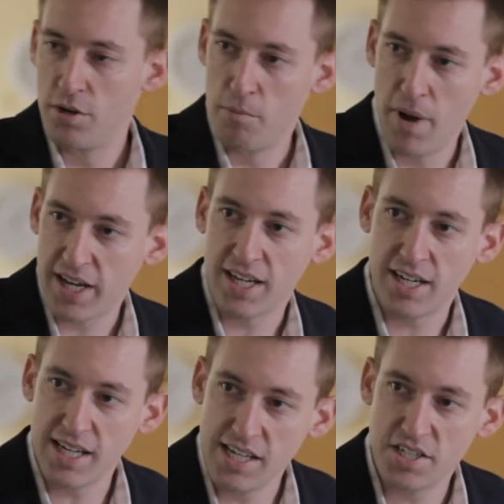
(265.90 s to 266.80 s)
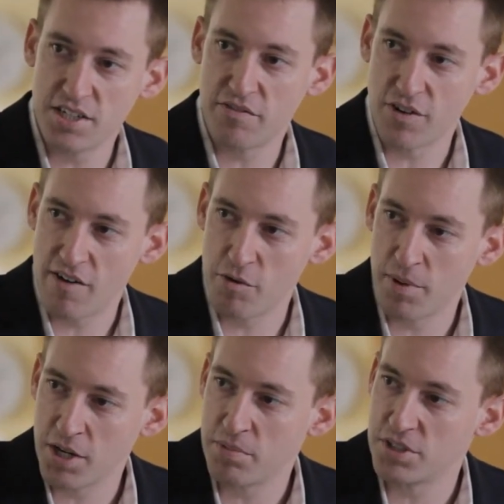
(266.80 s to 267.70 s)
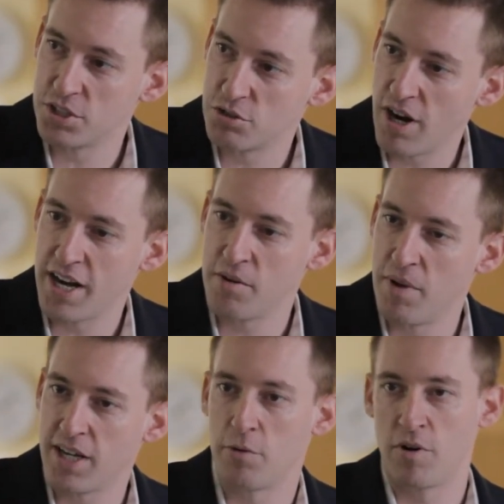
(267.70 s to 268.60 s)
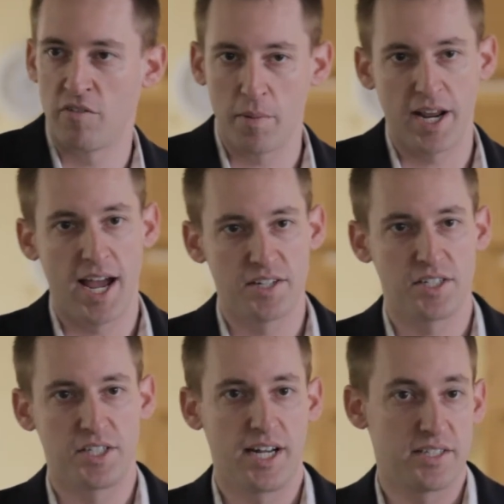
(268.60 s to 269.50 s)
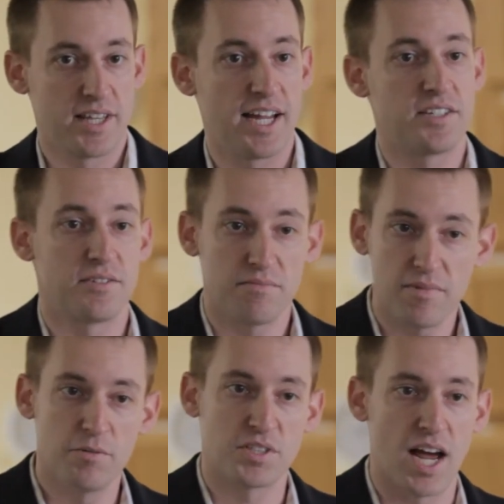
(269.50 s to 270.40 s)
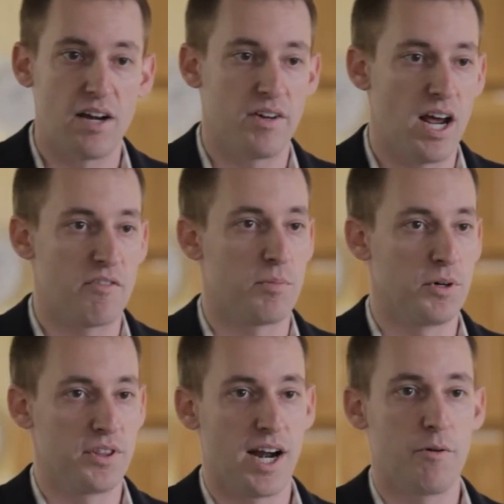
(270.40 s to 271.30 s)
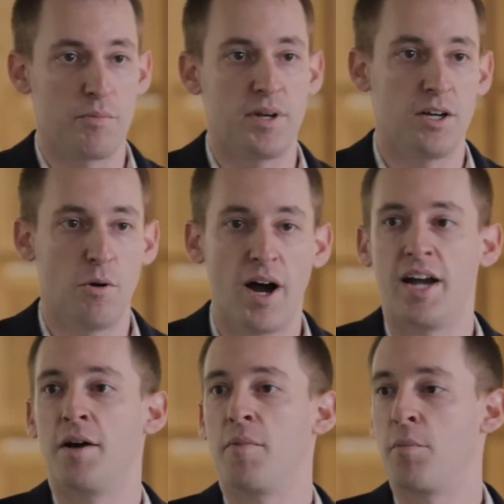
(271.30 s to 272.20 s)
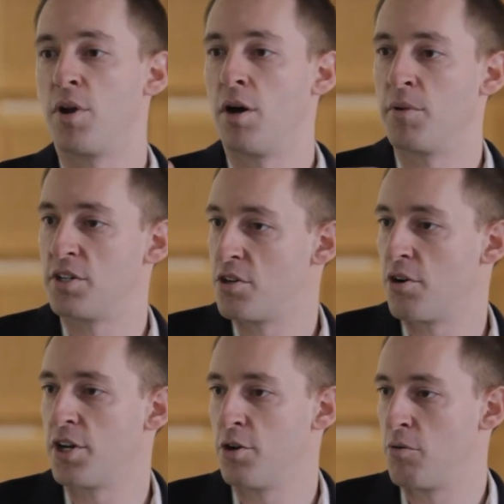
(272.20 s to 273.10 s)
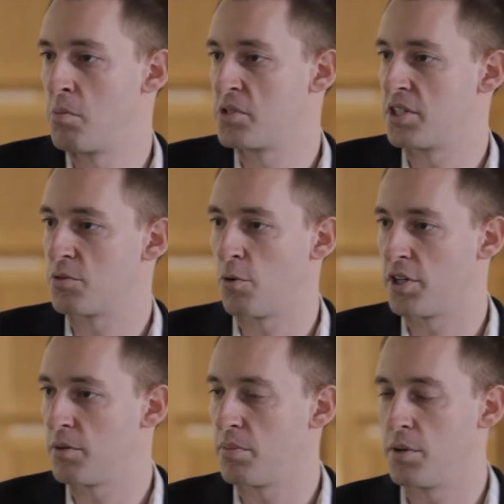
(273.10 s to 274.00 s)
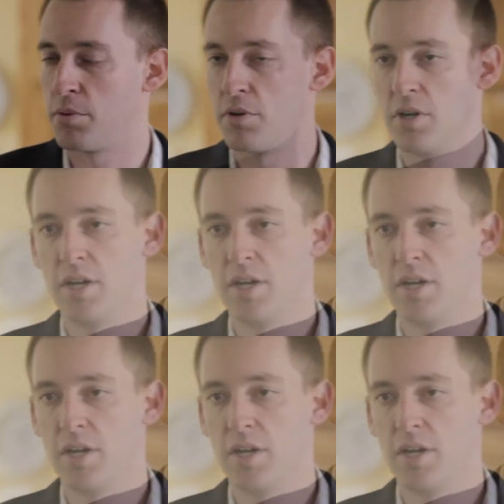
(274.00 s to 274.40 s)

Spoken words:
make it easy for everybody, but you try and make it where everybody has a chance. It was kind of inevitable that I would be who I am. I'm an attorney who represents working people.